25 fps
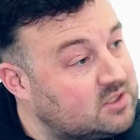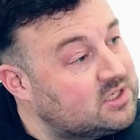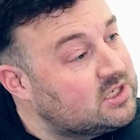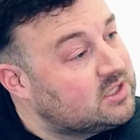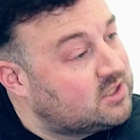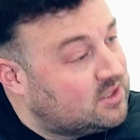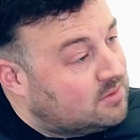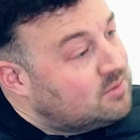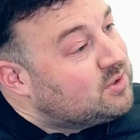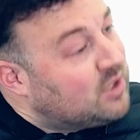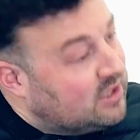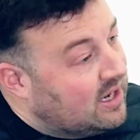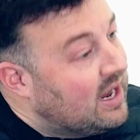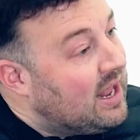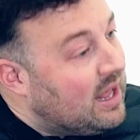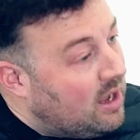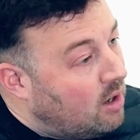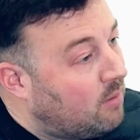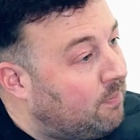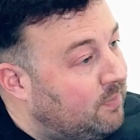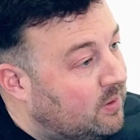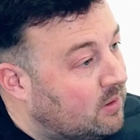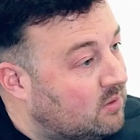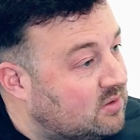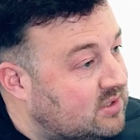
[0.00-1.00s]
system's going to
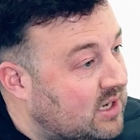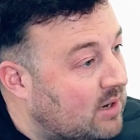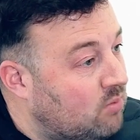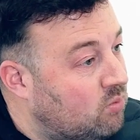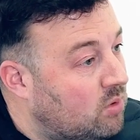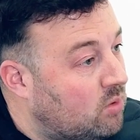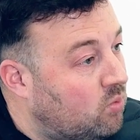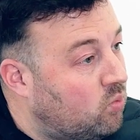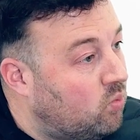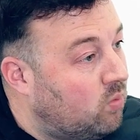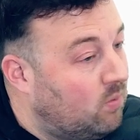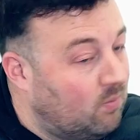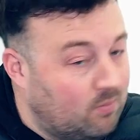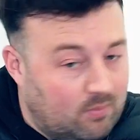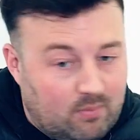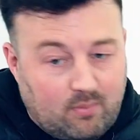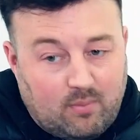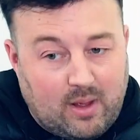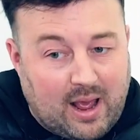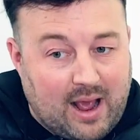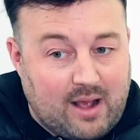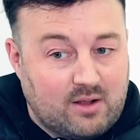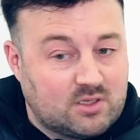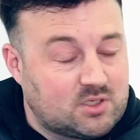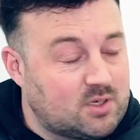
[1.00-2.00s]
help you say, well,
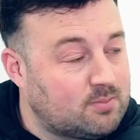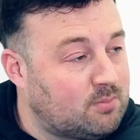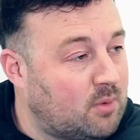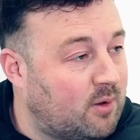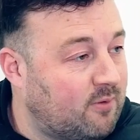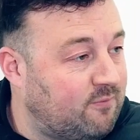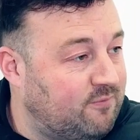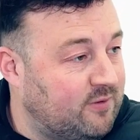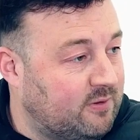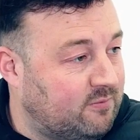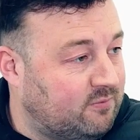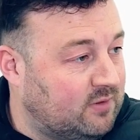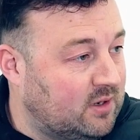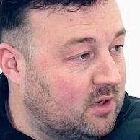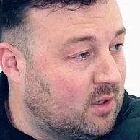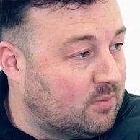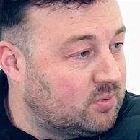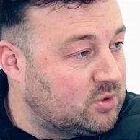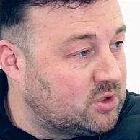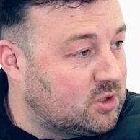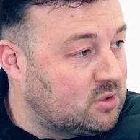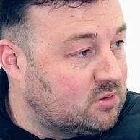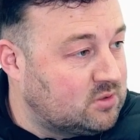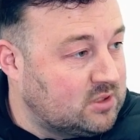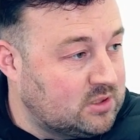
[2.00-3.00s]
out of my 15
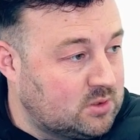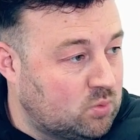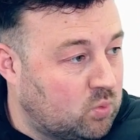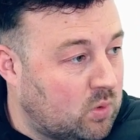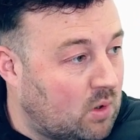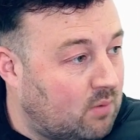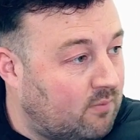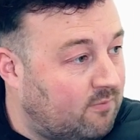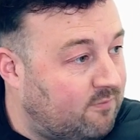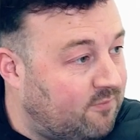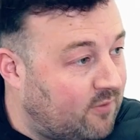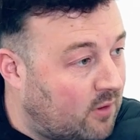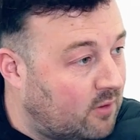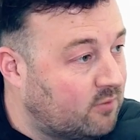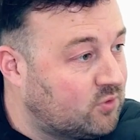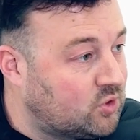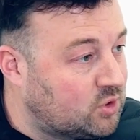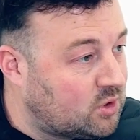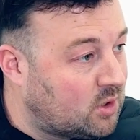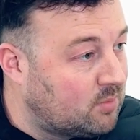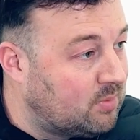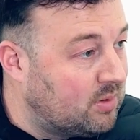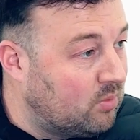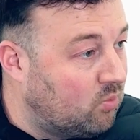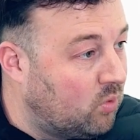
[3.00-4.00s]
opportunities, what 5
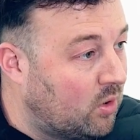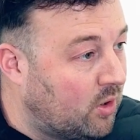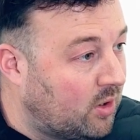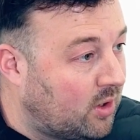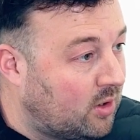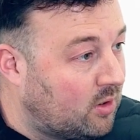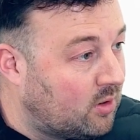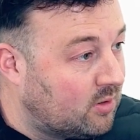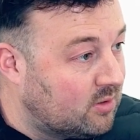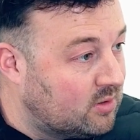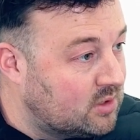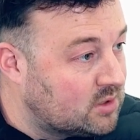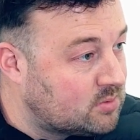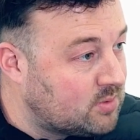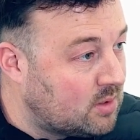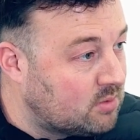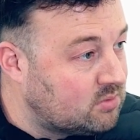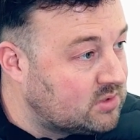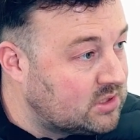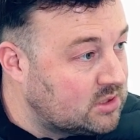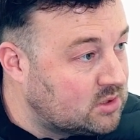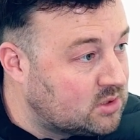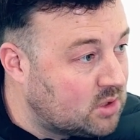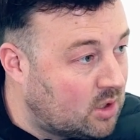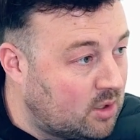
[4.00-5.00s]
should I be working on at this
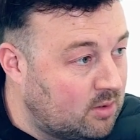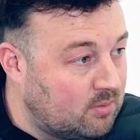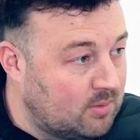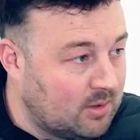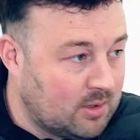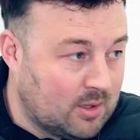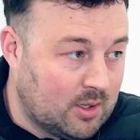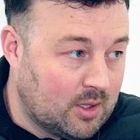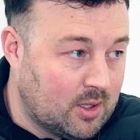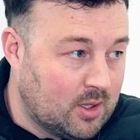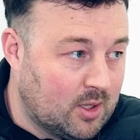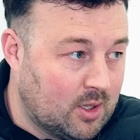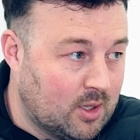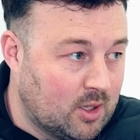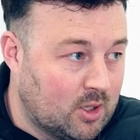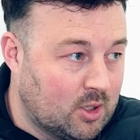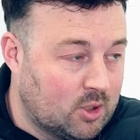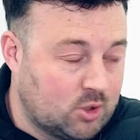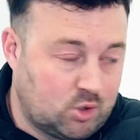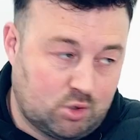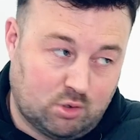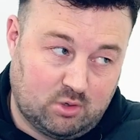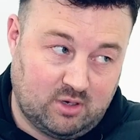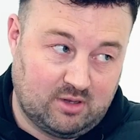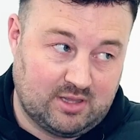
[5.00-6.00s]
moment in time?
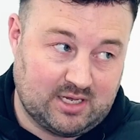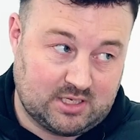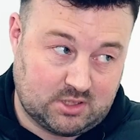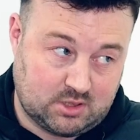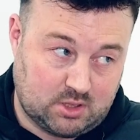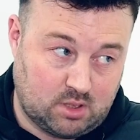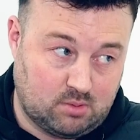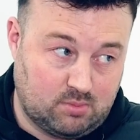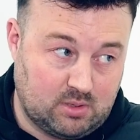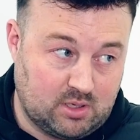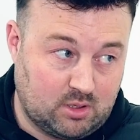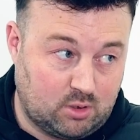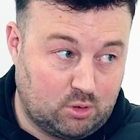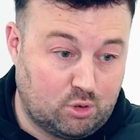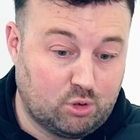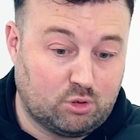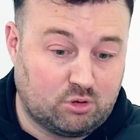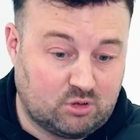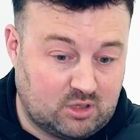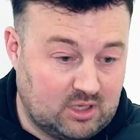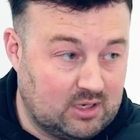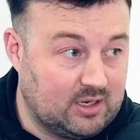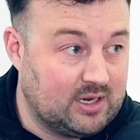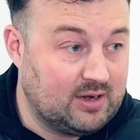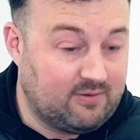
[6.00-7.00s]
surely that's going to be a
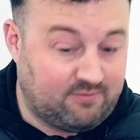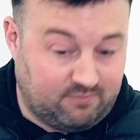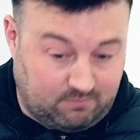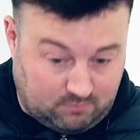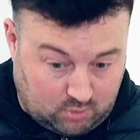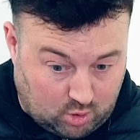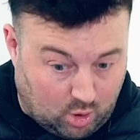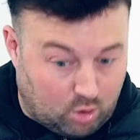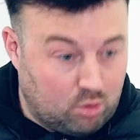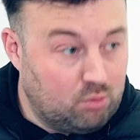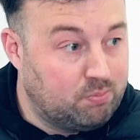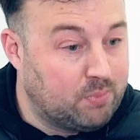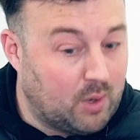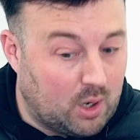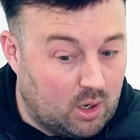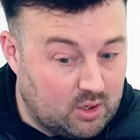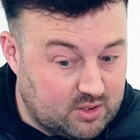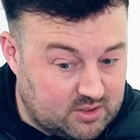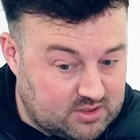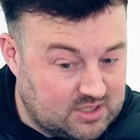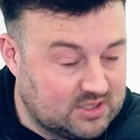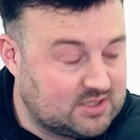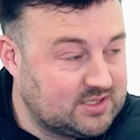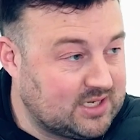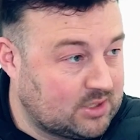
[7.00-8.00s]
good thing if
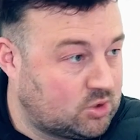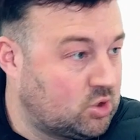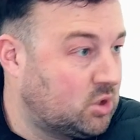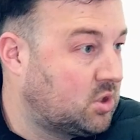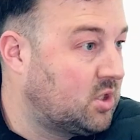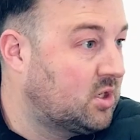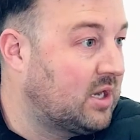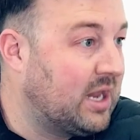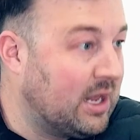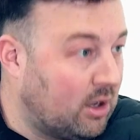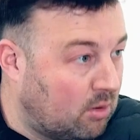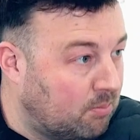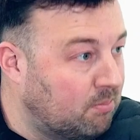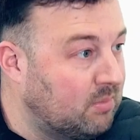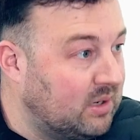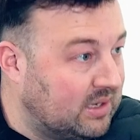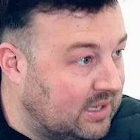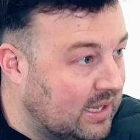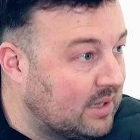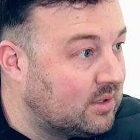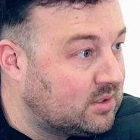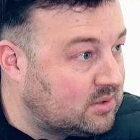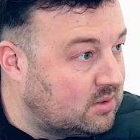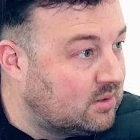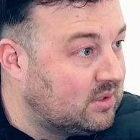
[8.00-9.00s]
Copilot, etc., can help me
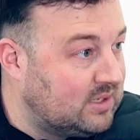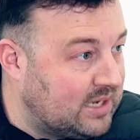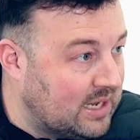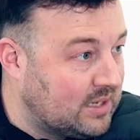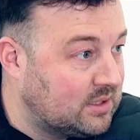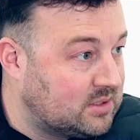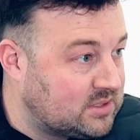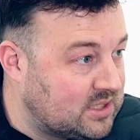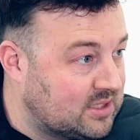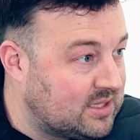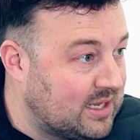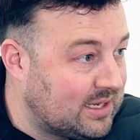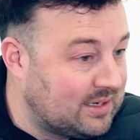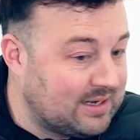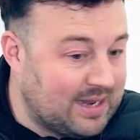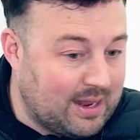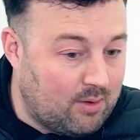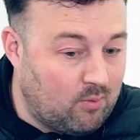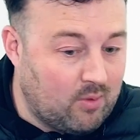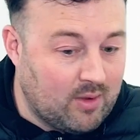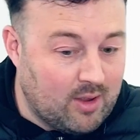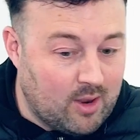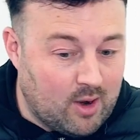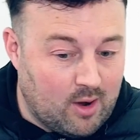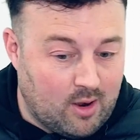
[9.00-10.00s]
get to that.
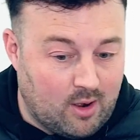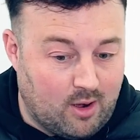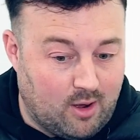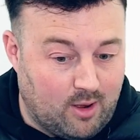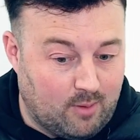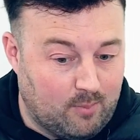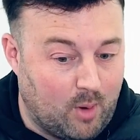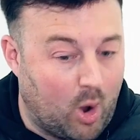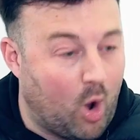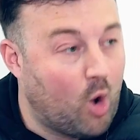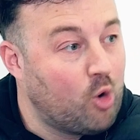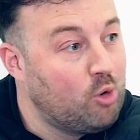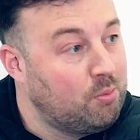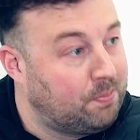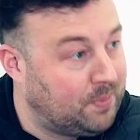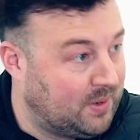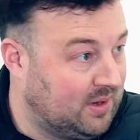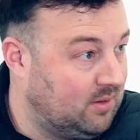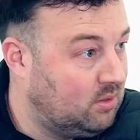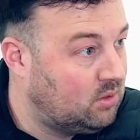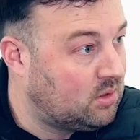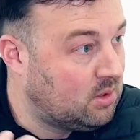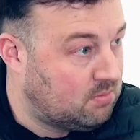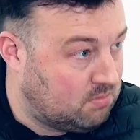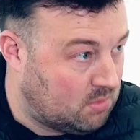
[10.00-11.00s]
Now, I'm
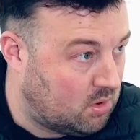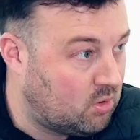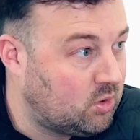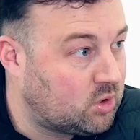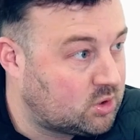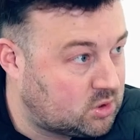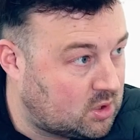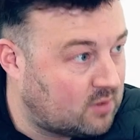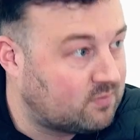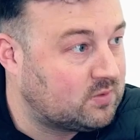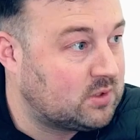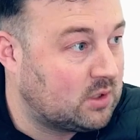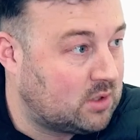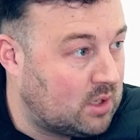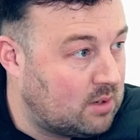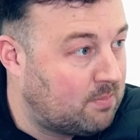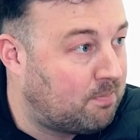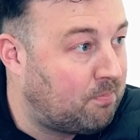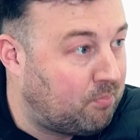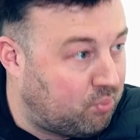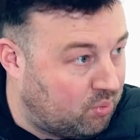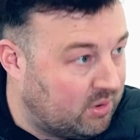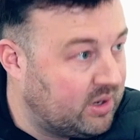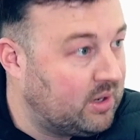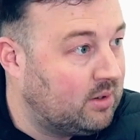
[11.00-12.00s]
hoping that Microsoft are going to
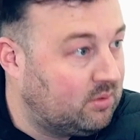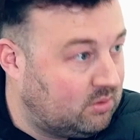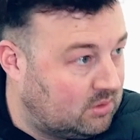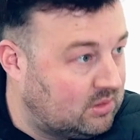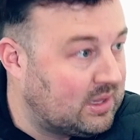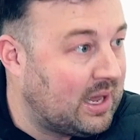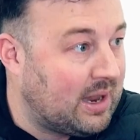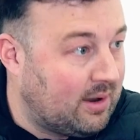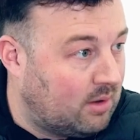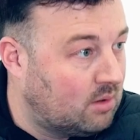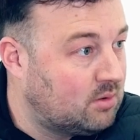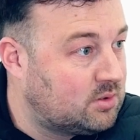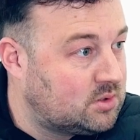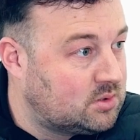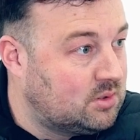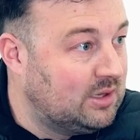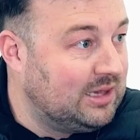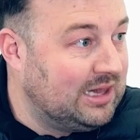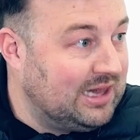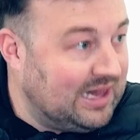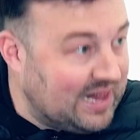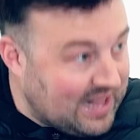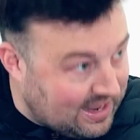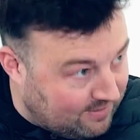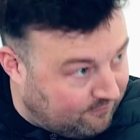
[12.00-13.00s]
bring that
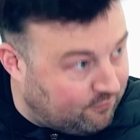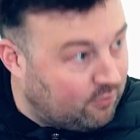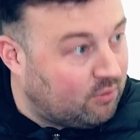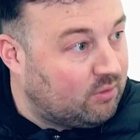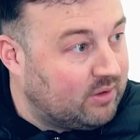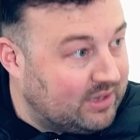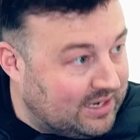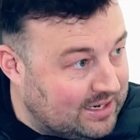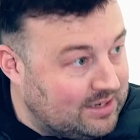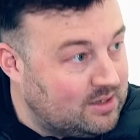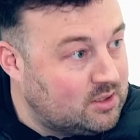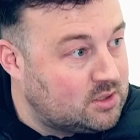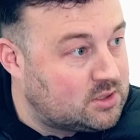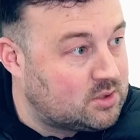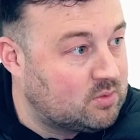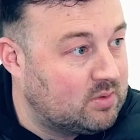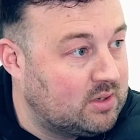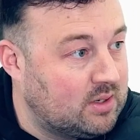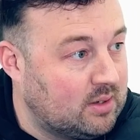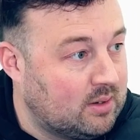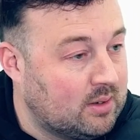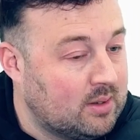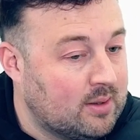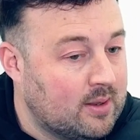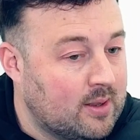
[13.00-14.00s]
level into
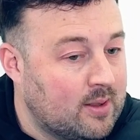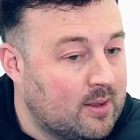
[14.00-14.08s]
it,